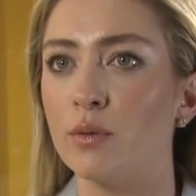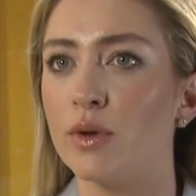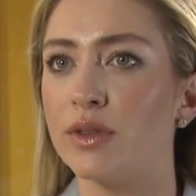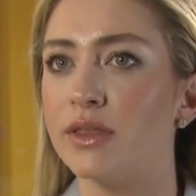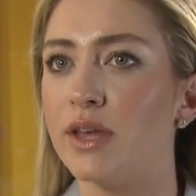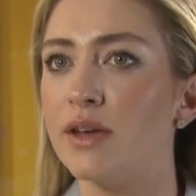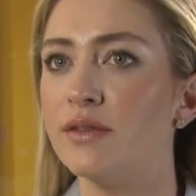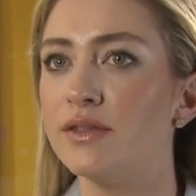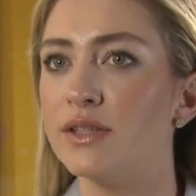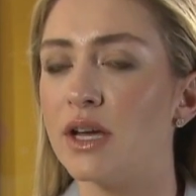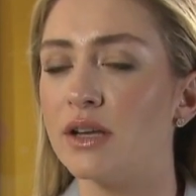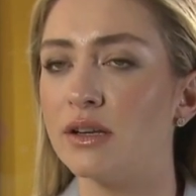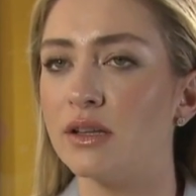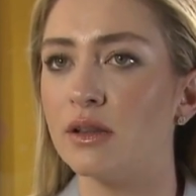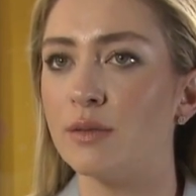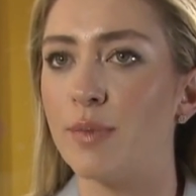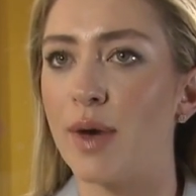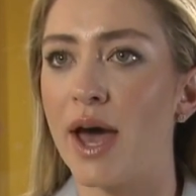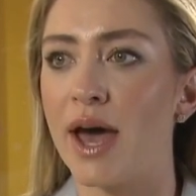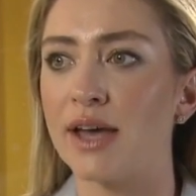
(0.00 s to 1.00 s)
what they've done in
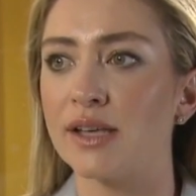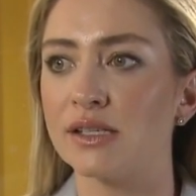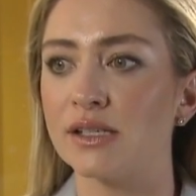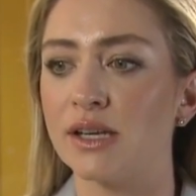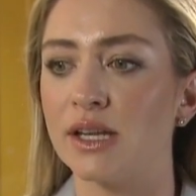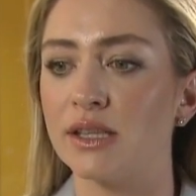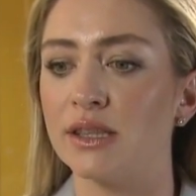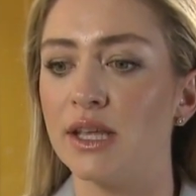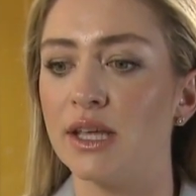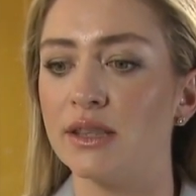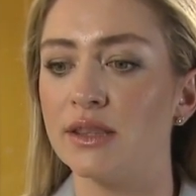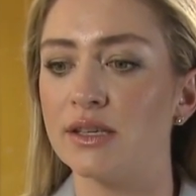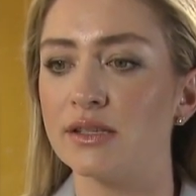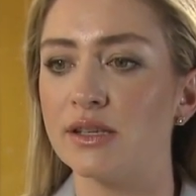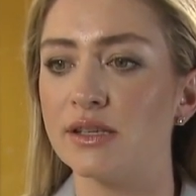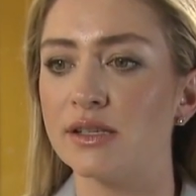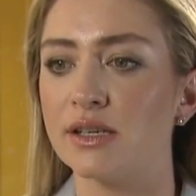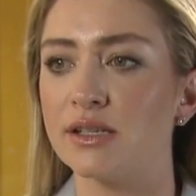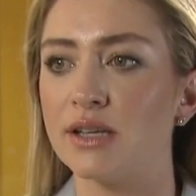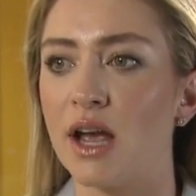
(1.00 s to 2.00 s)
the past. And I think this
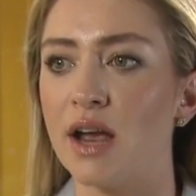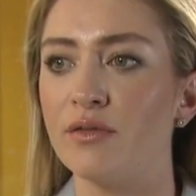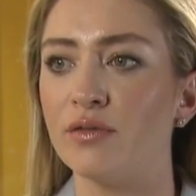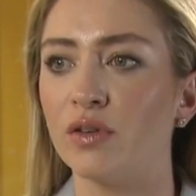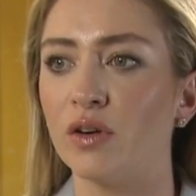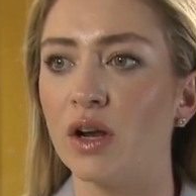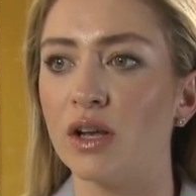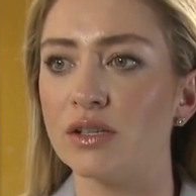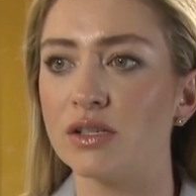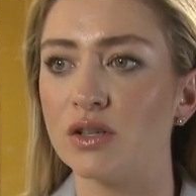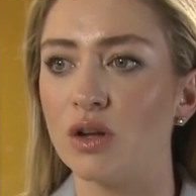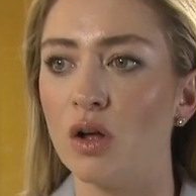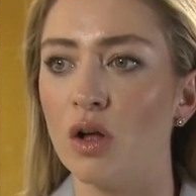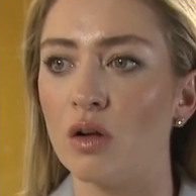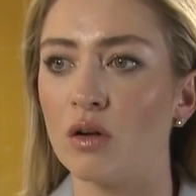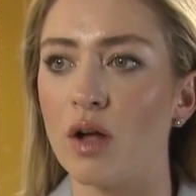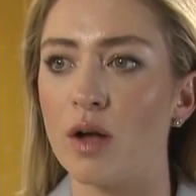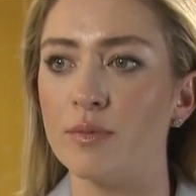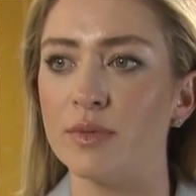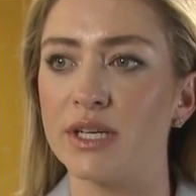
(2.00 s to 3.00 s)
is a time for us to
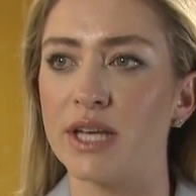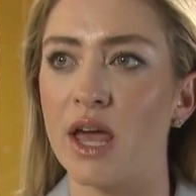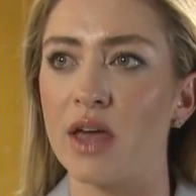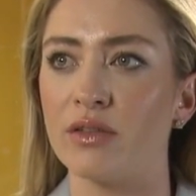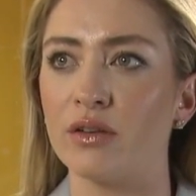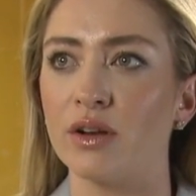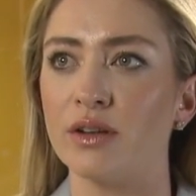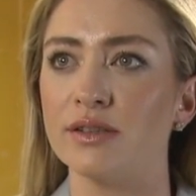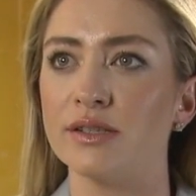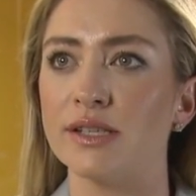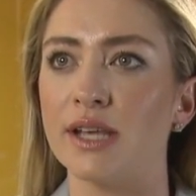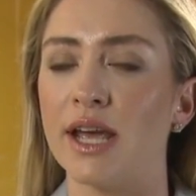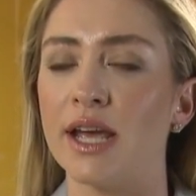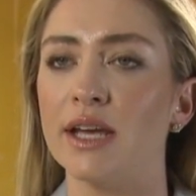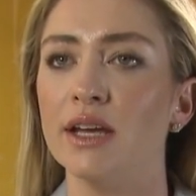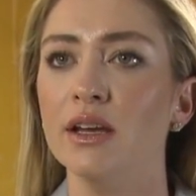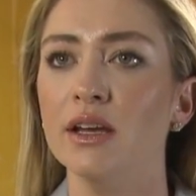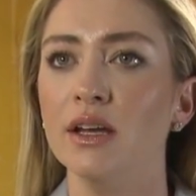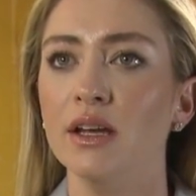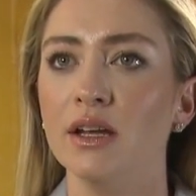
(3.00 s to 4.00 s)
all come together and
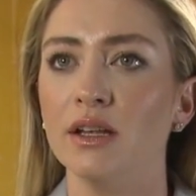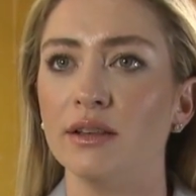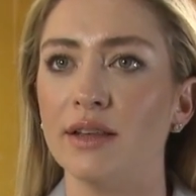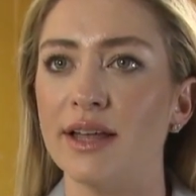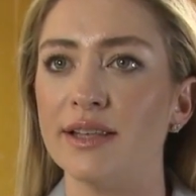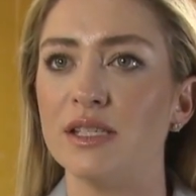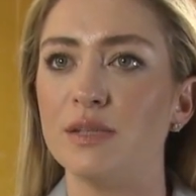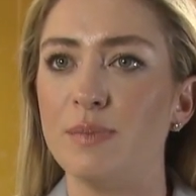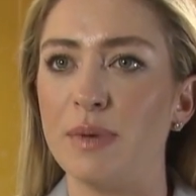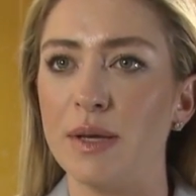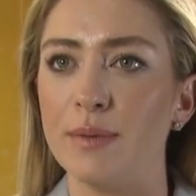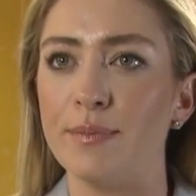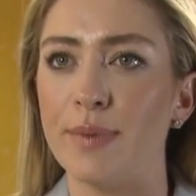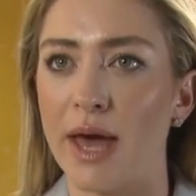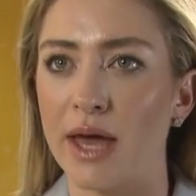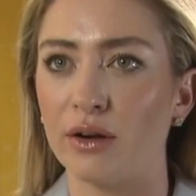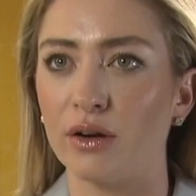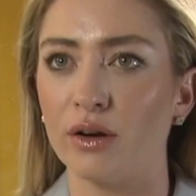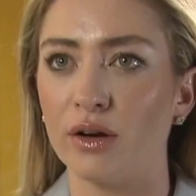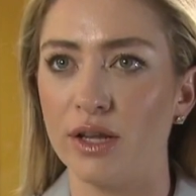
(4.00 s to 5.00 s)
say, let's be
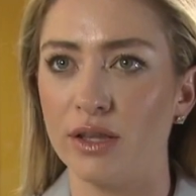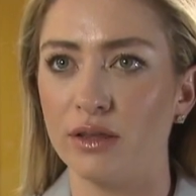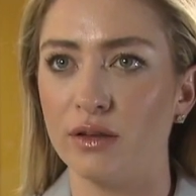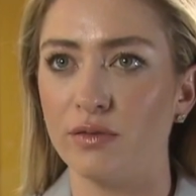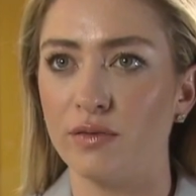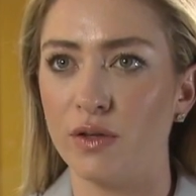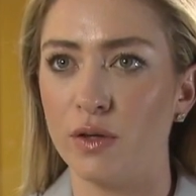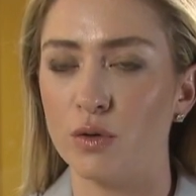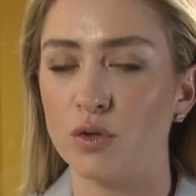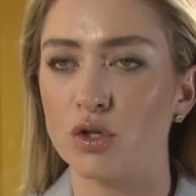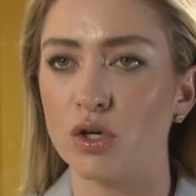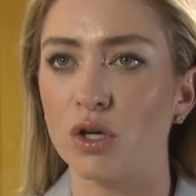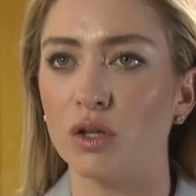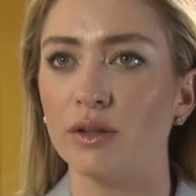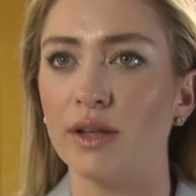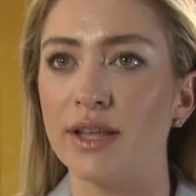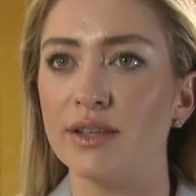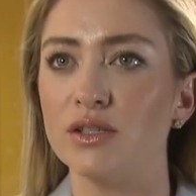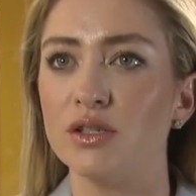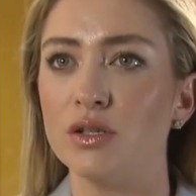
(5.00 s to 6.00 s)
better in the future.
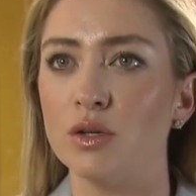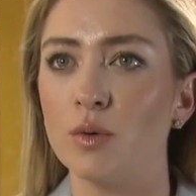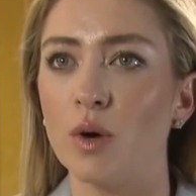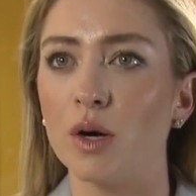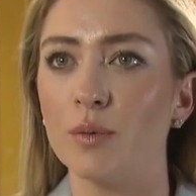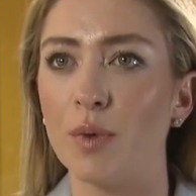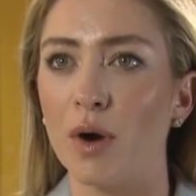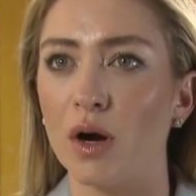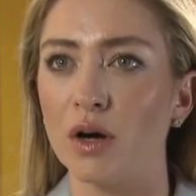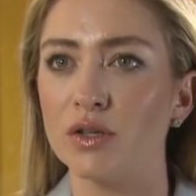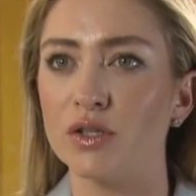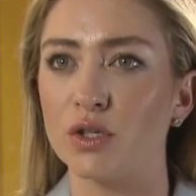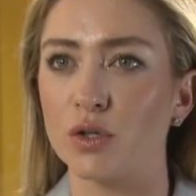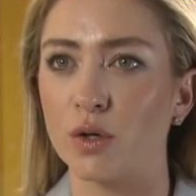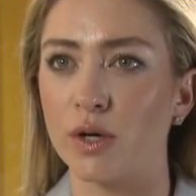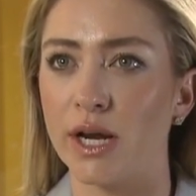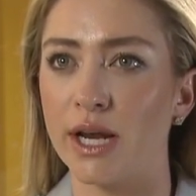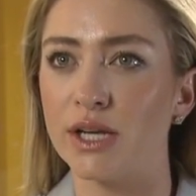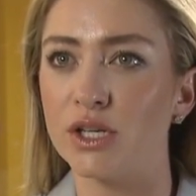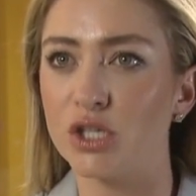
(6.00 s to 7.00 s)
Let's do our part to
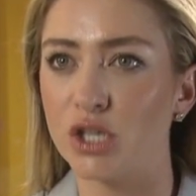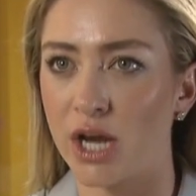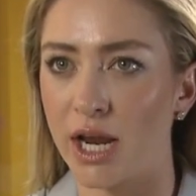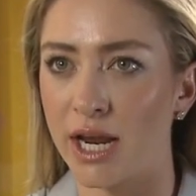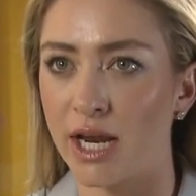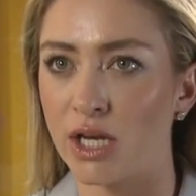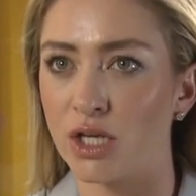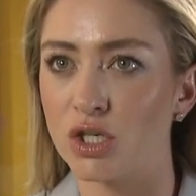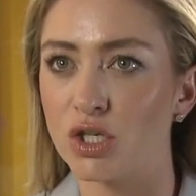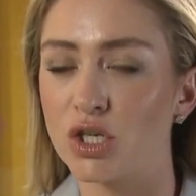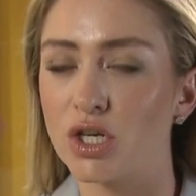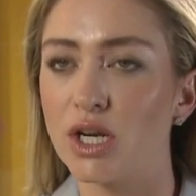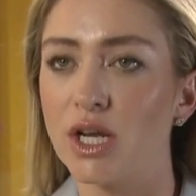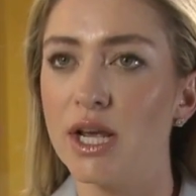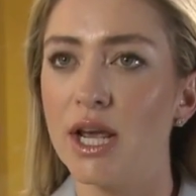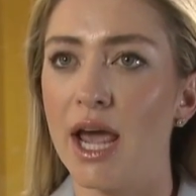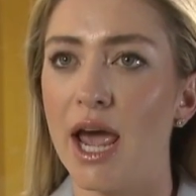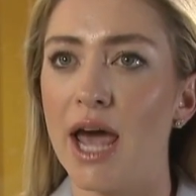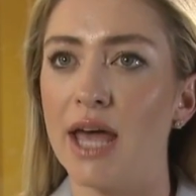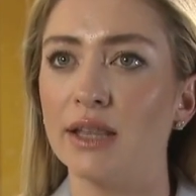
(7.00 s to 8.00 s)
create change.
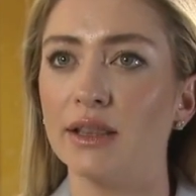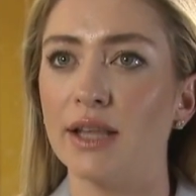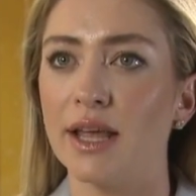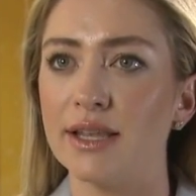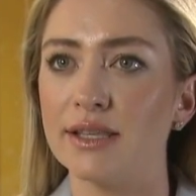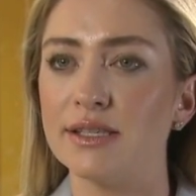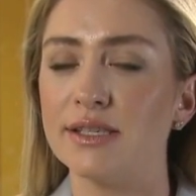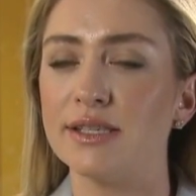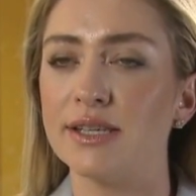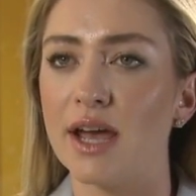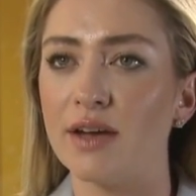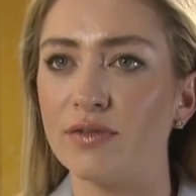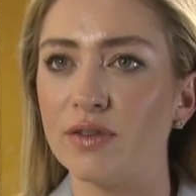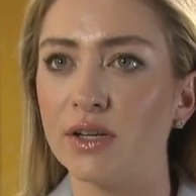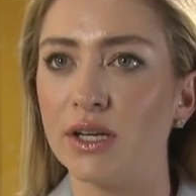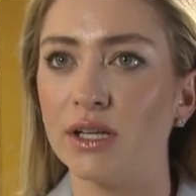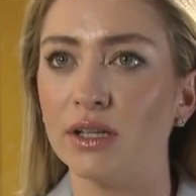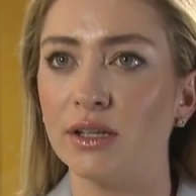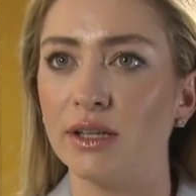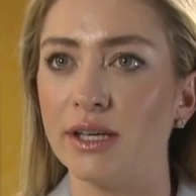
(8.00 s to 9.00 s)
And let's
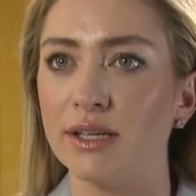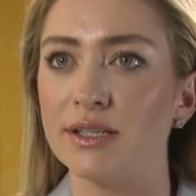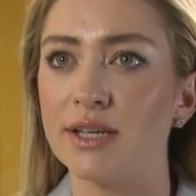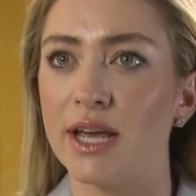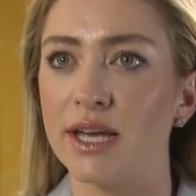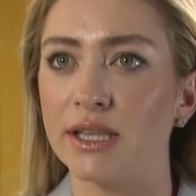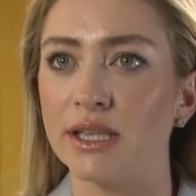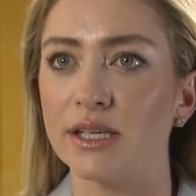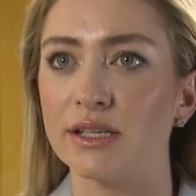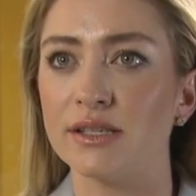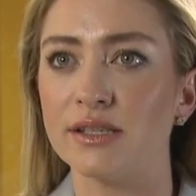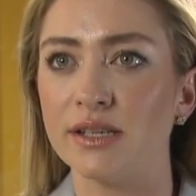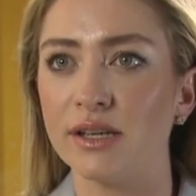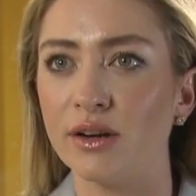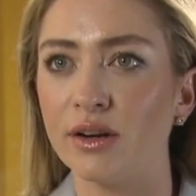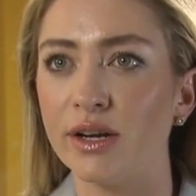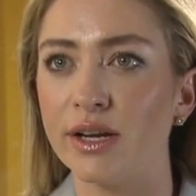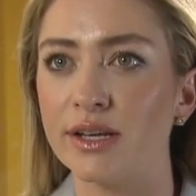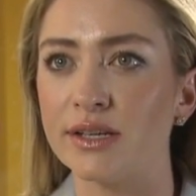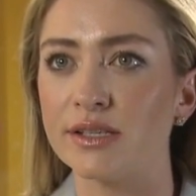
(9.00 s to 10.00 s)
definitely take this
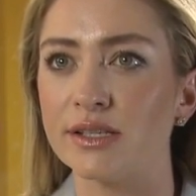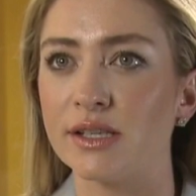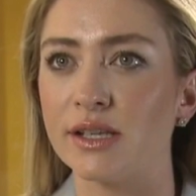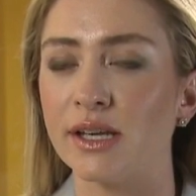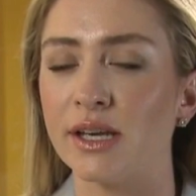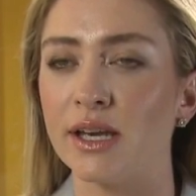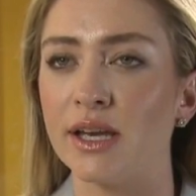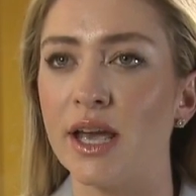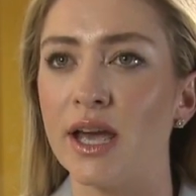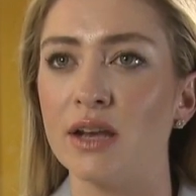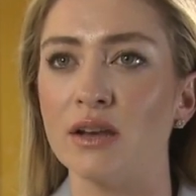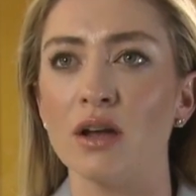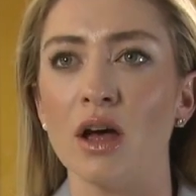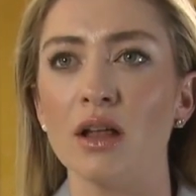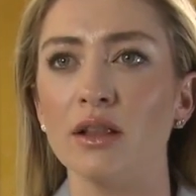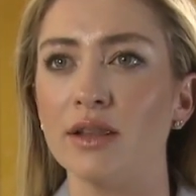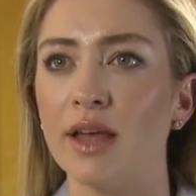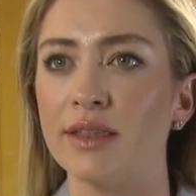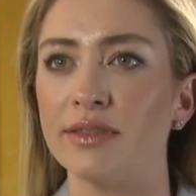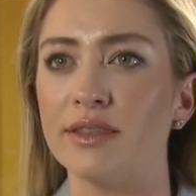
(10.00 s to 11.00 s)
seriously and
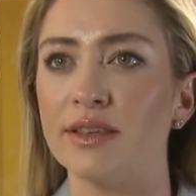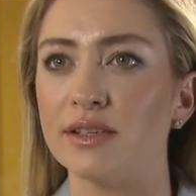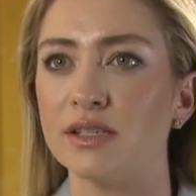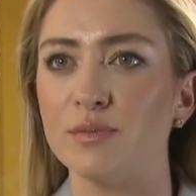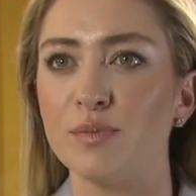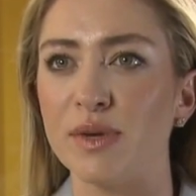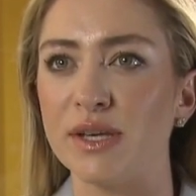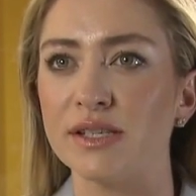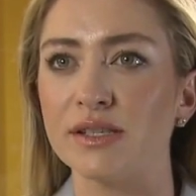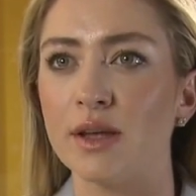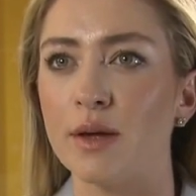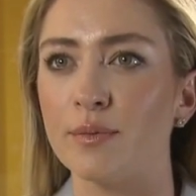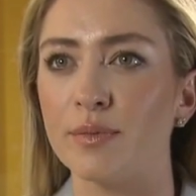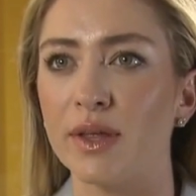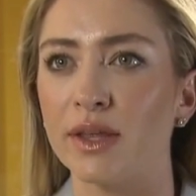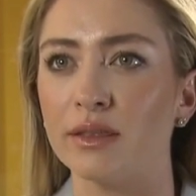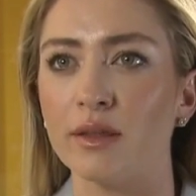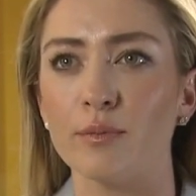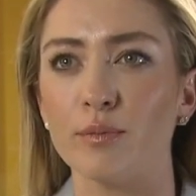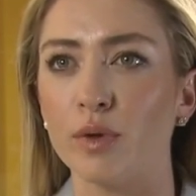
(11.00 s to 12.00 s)
not let this be
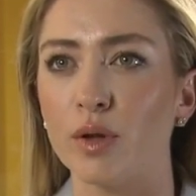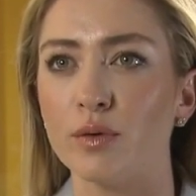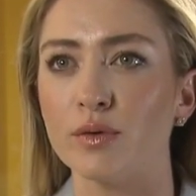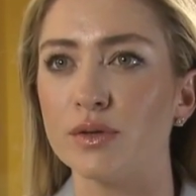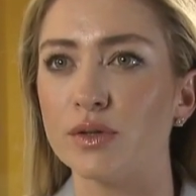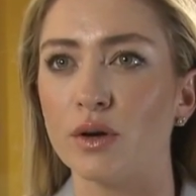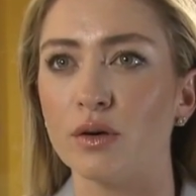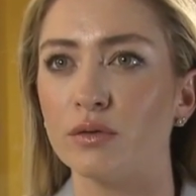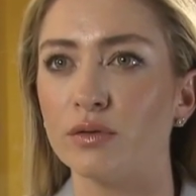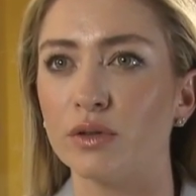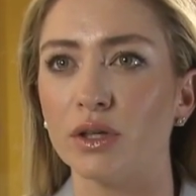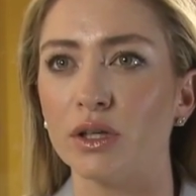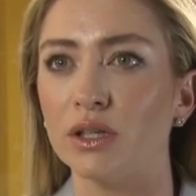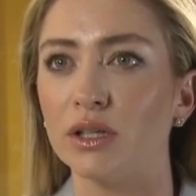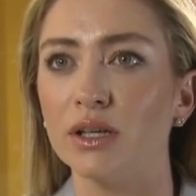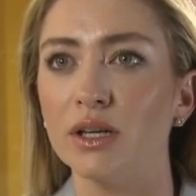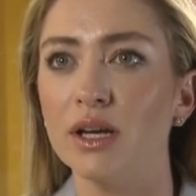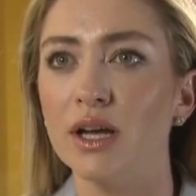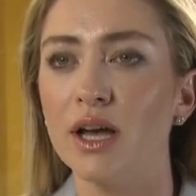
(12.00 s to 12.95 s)
something that blows over.